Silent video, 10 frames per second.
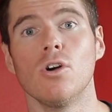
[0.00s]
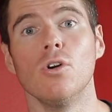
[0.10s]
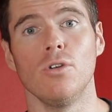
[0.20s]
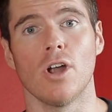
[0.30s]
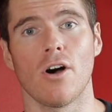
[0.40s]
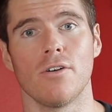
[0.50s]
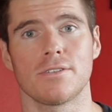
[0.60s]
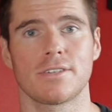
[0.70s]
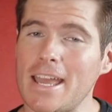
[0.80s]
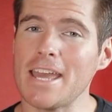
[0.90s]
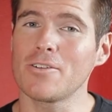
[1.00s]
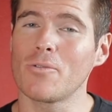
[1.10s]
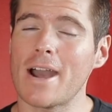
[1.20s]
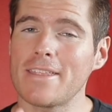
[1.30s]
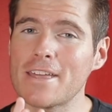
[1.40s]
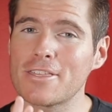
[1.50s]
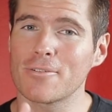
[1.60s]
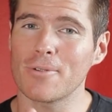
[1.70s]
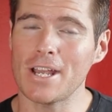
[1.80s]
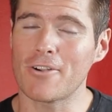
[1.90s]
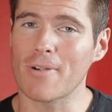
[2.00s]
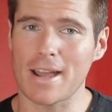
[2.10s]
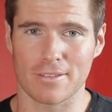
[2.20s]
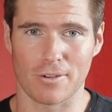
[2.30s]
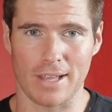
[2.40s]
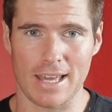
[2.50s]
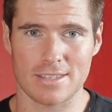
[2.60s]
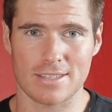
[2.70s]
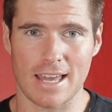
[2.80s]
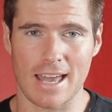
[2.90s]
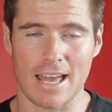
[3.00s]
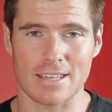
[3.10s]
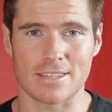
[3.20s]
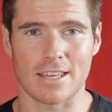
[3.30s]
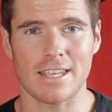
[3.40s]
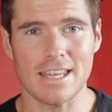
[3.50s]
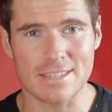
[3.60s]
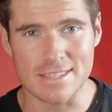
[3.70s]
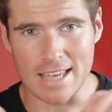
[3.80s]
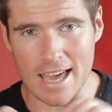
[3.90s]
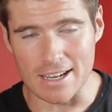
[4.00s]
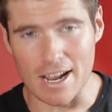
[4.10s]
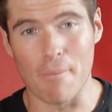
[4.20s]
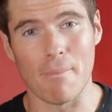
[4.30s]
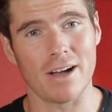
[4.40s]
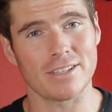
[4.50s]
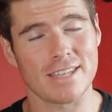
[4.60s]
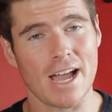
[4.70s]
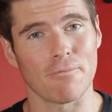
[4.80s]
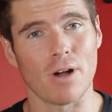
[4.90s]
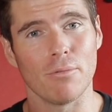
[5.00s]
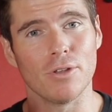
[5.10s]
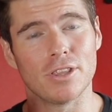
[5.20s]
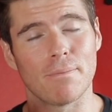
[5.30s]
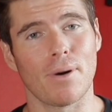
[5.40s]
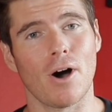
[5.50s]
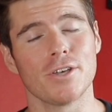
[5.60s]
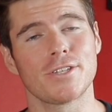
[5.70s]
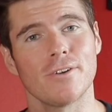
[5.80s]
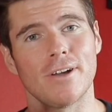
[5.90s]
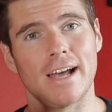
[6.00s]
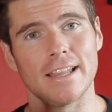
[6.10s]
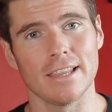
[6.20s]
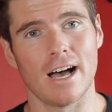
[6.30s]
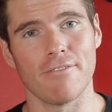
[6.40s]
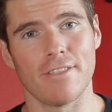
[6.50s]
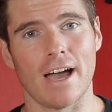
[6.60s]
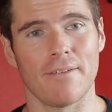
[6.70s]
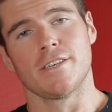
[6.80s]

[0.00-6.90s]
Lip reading: Who knows? Either way, they're three great little Easter eggs that he's scattered amongst that rubble in the poster, and I love that.